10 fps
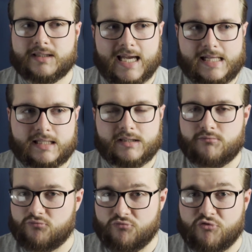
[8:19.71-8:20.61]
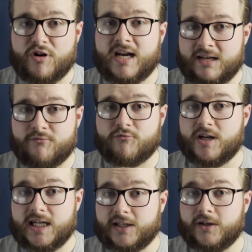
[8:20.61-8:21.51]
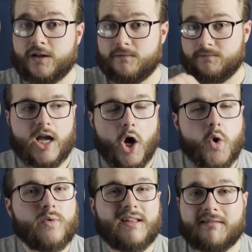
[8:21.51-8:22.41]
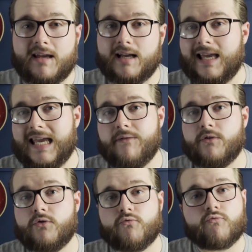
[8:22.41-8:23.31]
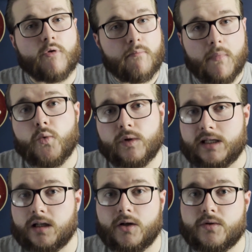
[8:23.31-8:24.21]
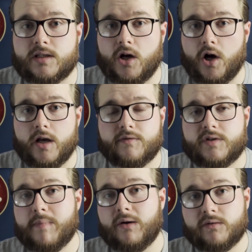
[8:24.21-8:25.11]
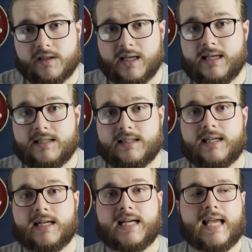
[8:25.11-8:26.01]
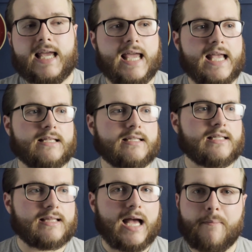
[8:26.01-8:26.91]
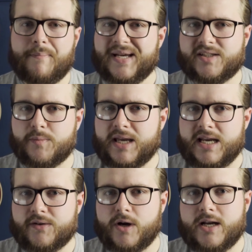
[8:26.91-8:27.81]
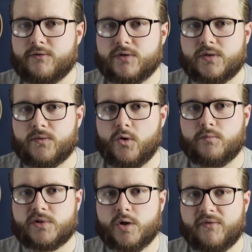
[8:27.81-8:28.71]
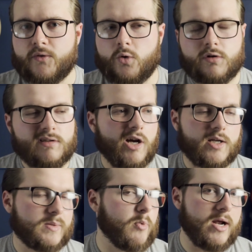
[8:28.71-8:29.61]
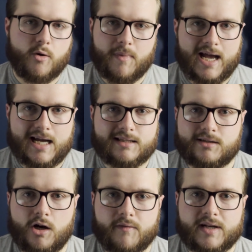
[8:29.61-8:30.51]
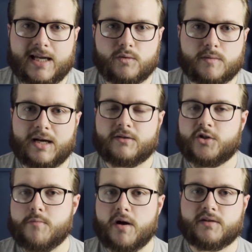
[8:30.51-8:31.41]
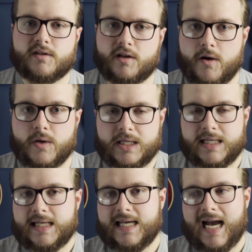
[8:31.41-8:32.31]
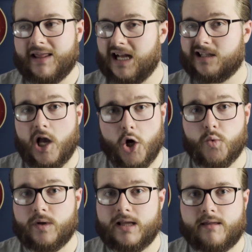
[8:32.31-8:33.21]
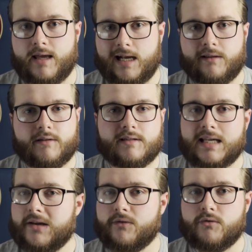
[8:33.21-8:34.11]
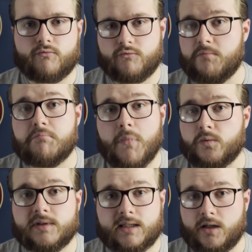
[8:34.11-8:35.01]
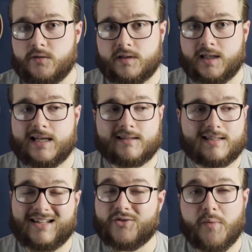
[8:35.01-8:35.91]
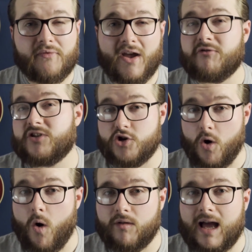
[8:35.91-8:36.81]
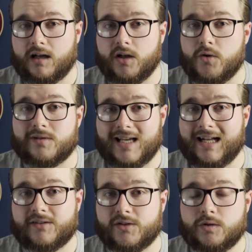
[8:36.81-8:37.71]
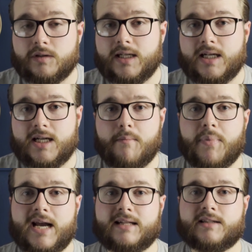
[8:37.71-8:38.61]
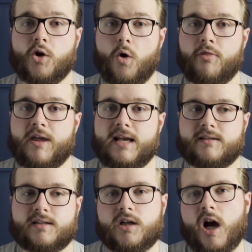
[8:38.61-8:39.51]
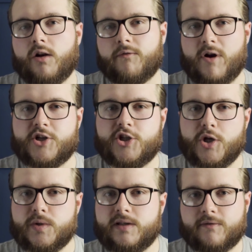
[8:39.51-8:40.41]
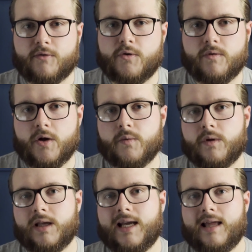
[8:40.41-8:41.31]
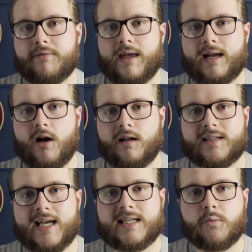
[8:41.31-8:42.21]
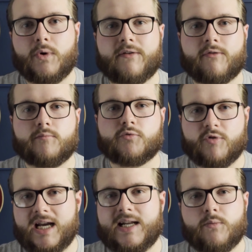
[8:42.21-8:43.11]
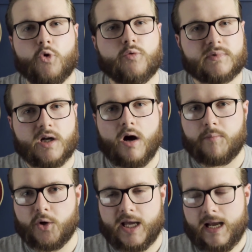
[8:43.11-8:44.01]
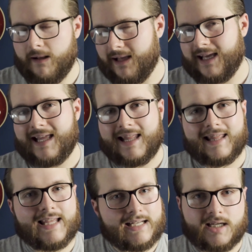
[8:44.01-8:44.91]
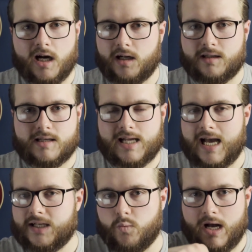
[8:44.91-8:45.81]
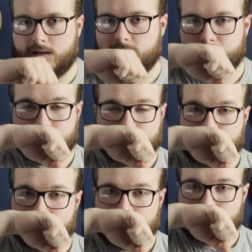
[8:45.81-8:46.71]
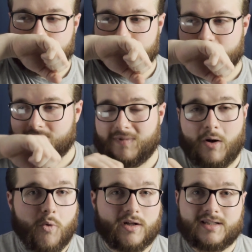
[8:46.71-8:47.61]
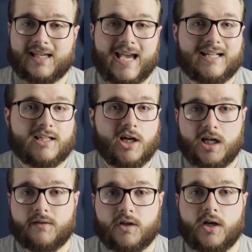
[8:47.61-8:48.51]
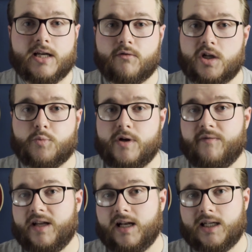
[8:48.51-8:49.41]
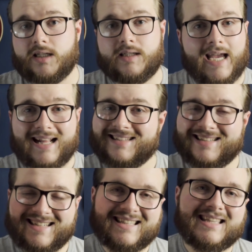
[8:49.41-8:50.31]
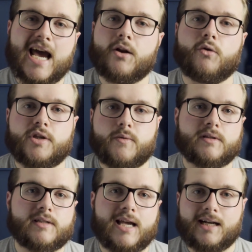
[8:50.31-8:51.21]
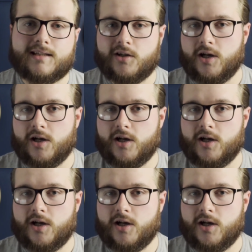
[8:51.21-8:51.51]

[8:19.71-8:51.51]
It's really, really good. The only thing even remotely close that I've smelt to this is that bitter peach fragrance from Tom Ford. I sprayed it on my hands in Harvey Nichols about 2 months ago, and that's the only thing that's even remotely close to this. And to be fair, it's not that close at all, but it's got this kind of fresh juicy fruit note that kind of takes away from a really warm dark body. This kind of does that as well. Once again, kind of like raspberry and vanilla, it's dead on unisex.